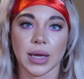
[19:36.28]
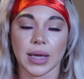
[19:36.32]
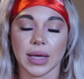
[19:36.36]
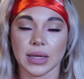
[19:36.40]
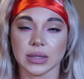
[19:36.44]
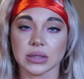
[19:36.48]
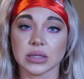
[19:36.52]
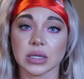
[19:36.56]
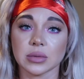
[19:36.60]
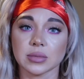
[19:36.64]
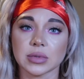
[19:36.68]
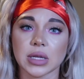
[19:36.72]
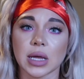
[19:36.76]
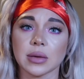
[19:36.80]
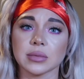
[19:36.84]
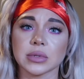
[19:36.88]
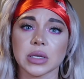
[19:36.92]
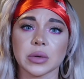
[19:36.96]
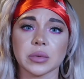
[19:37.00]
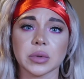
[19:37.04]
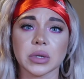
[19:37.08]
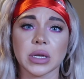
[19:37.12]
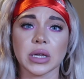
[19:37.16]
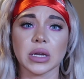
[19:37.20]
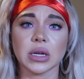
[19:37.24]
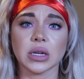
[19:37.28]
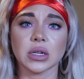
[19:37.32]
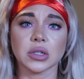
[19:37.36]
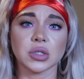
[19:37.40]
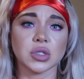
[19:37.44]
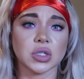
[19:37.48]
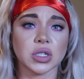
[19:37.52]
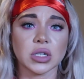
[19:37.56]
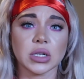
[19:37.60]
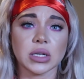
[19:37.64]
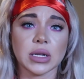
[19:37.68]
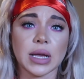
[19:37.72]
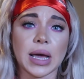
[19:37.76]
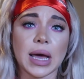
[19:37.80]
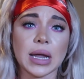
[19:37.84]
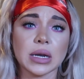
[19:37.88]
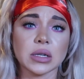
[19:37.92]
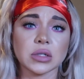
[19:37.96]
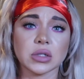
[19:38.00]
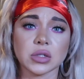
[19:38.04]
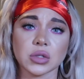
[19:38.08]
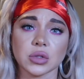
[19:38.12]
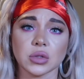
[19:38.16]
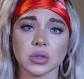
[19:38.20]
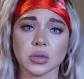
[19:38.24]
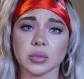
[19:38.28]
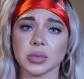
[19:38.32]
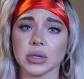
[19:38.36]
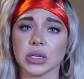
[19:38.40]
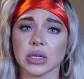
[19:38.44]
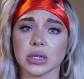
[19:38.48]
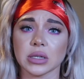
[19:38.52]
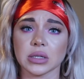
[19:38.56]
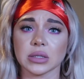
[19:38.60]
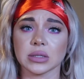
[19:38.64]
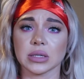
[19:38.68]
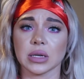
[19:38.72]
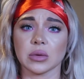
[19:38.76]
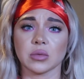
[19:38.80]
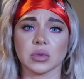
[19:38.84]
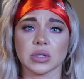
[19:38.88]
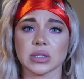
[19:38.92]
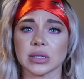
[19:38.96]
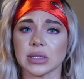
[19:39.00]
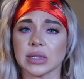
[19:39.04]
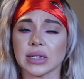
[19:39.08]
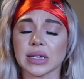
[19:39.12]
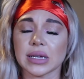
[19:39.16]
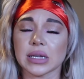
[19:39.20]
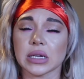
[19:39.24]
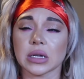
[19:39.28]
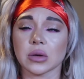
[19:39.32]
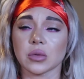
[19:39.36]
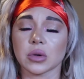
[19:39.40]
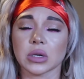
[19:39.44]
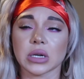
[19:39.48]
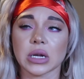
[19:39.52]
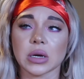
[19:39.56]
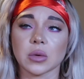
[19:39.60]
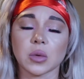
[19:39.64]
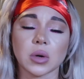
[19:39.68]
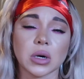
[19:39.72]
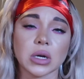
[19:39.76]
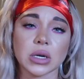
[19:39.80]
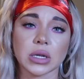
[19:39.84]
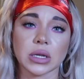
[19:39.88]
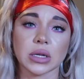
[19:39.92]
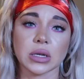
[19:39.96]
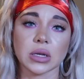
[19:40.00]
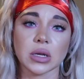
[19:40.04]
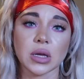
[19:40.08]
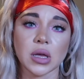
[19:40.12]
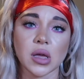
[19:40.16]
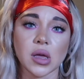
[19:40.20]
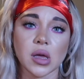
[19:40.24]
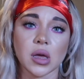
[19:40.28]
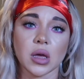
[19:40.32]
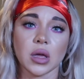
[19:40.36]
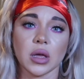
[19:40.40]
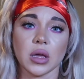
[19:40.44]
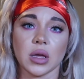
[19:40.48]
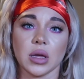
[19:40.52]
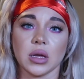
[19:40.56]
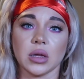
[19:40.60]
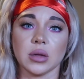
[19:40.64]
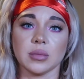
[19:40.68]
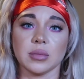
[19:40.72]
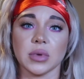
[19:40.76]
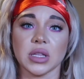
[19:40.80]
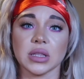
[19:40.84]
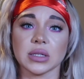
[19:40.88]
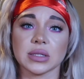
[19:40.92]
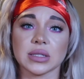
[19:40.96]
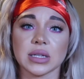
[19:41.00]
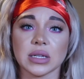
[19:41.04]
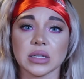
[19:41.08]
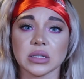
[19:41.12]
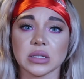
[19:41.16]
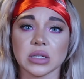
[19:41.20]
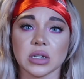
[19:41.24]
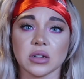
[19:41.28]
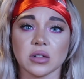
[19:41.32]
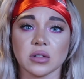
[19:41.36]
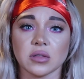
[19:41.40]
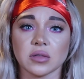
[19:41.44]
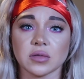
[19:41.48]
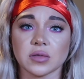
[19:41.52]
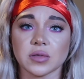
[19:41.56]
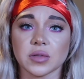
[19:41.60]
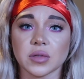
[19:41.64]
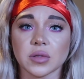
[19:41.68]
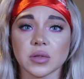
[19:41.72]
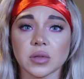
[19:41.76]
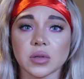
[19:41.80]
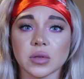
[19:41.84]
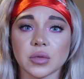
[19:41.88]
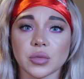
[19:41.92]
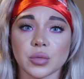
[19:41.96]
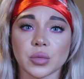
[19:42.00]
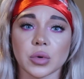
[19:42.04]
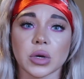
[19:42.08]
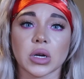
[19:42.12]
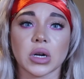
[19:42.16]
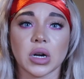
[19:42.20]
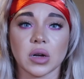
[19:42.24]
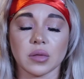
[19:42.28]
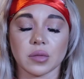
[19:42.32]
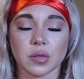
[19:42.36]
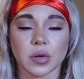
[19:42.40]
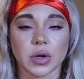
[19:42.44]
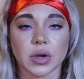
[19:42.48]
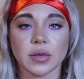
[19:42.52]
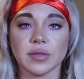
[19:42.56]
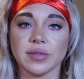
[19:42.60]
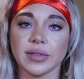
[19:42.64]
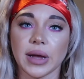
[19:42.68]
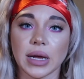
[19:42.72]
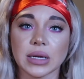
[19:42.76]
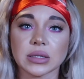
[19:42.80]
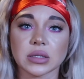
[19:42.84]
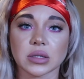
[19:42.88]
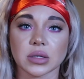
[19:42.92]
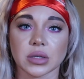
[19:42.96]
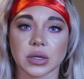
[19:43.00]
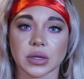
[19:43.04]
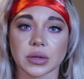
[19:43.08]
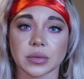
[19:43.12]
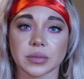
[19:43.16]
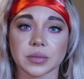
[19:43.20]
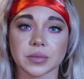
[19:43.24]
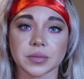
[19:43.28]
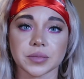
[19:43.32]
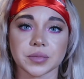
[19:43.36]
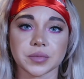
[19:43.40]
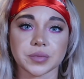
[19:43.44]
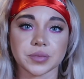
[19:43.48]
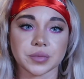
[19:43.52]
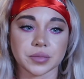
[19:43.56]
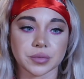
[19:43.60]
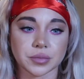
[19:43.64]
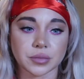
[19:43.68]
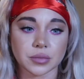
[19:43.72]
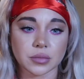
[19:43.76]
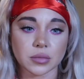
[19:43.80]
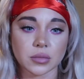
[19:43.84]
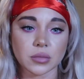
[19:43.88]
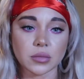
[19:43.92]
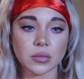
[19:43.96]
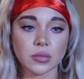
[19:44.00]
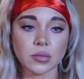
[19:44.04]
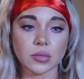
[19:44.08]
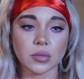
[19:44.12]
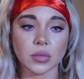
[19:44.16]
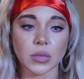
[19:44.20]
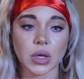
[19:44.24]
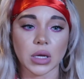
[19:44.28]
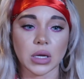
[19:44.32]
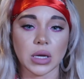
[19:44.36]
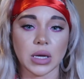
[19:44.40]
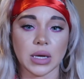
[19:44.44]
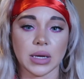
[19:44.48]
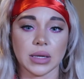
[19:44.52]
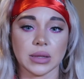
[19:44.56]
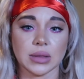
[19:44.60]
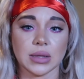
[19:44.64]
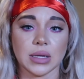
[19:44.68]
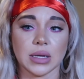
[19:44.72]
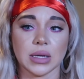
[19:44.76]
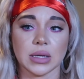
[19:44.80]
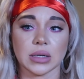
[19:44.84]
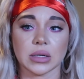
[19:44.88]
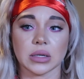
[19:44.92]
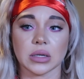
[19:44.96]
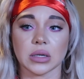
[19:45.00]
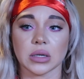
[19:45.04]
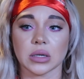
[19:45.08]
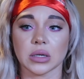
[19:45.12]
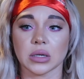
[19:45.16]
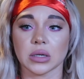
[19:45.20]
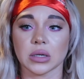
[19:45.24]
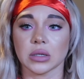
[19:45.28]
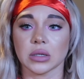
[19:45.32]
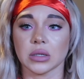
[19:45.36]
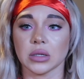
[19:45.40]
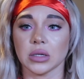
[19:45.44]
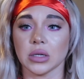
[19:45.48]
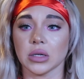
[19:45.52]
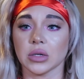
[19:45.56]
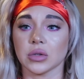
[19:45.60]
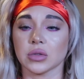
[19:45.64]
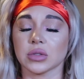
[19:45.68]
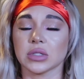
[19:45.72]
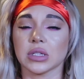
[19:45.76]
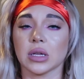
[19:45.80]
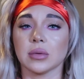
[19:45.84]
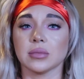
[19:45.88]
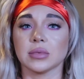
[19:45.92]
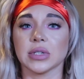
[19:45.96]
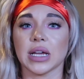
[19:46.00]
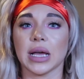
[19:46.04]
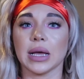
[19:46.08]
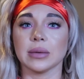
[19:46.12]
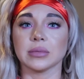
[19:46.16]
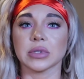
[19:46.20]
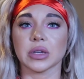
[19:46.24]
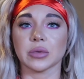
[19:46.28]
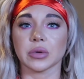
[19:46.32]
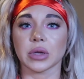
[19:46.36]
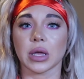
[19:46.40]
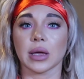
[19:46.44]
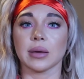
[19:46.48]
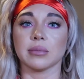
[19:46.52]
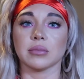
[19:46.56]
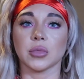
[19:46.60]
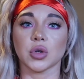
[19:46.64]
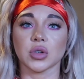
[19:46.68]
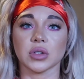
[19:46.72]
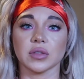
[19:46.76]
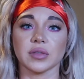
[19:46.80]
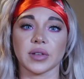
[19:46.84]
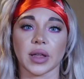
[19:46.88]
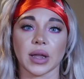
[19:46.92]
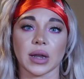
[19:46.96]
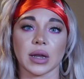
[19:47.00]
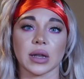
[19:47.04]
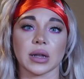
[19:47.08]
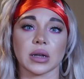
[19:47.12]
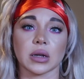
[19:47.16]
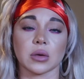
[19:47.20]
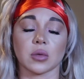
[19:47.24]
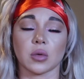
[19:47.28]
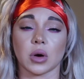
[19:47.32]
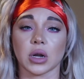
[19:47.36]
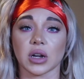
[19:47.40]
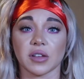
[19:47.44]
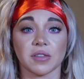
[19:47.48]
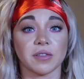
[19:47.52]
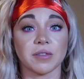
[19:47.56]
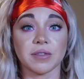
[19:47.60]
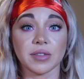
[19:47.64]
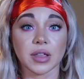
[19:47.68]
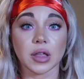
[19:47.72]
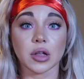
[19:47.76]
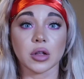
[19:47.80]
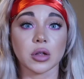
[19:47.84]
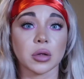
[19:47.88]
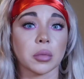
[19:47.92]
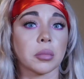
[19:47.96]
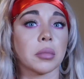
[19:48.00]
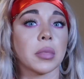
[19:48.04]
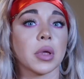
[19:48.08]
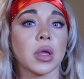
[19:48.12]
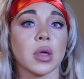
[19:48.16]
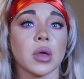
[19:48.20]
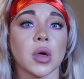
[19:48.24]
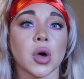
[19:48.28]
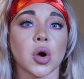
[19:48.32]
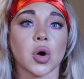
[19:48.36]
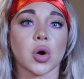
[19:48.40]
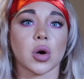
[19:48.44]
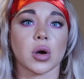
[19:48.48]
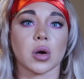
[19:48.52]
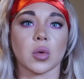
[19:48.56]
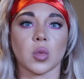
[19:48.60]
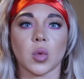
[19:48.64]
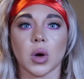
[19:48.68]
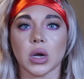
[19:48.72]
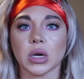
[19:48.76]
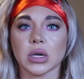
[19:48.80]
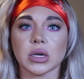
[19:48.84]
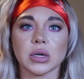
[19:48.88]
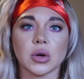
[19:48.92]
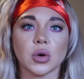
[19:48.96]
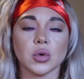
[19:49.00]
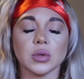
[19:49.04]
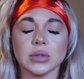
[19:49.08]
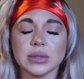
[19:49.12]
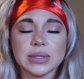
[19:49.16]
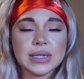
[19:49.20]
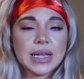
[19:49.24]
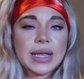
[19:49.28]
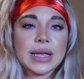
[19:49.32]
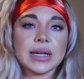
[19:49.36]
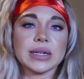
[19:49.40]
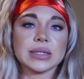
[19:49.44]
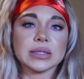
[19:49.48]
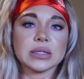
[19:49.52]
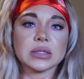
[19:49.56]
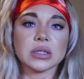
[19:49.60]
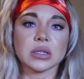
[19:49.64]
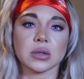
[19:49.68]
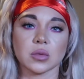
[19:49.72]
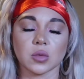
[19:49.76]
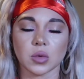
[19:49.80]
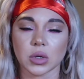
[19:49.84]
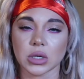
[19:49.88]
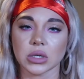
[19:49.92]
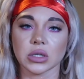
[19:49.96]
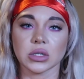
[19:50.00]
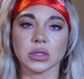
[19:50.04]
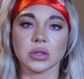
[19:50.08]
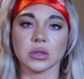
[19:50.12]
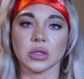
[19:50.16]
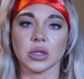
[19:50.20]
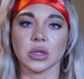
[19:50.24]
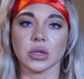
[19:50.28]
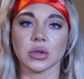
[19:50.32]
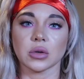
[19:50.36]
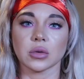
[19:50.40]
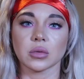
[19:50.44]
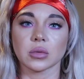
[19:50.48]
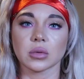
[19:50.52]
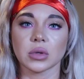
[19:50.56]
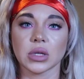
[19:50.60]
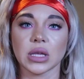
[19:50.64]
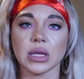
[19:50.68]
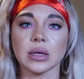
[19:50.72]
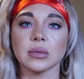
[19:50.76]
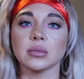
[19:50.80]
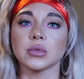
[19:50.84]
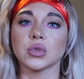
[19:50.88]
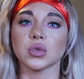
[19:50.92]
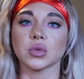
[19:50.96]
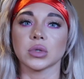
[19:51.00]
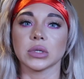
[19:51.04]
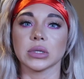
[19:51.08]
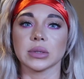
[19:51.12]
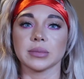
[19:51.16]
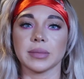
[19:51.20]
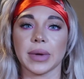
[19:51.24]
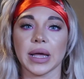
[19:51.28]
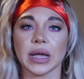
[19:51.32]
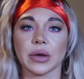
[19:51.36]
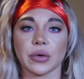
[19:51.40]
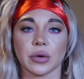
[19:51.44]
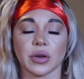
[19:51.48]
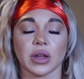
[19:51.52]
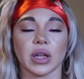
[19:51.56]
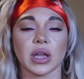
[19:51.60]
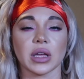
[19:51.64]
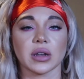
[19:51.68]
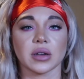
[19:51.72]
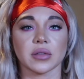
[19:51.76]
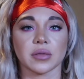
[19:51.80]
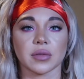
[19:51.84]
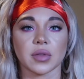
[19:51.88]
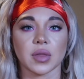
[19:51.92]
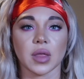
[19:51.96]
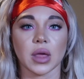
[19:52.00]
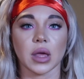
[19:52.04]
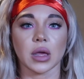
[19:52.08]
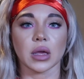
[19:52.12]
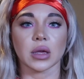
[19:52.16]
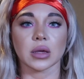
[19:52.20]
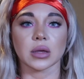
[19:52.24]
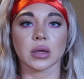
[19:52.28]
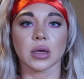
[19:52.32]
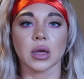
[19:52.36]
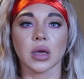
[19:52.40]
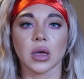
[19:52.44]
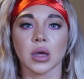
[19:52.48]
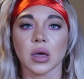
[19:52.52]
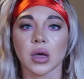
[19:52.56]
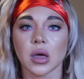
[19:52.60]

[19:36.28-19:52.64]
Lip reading: And sometimes I would get a shitty attitude because I wasn't getting what I wanted, in the sense of recovering faster. And then, you know, sometimes I would get motivated and want to film or want to go dance and want to, you know, keep doing my creative thing.